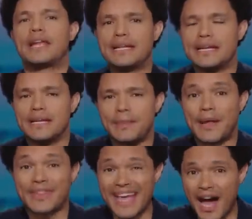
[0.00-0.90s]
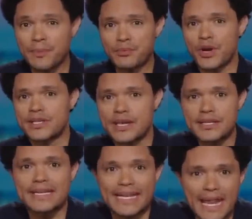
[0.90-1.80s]
lately about the
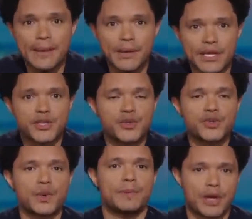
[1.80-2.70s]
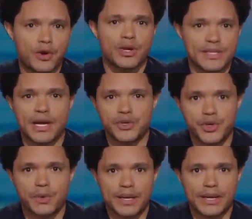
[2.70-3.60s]
unprecedented labor issues sweeping across the
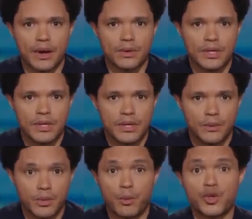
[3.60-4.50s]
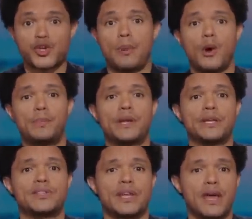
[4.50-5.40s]
country right now. With more job
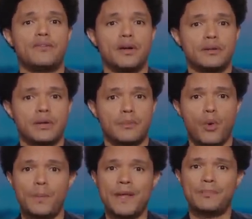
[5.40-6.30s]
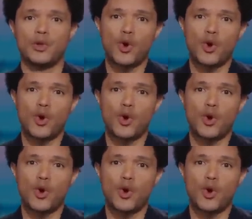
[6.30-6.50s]
openings than ever and more people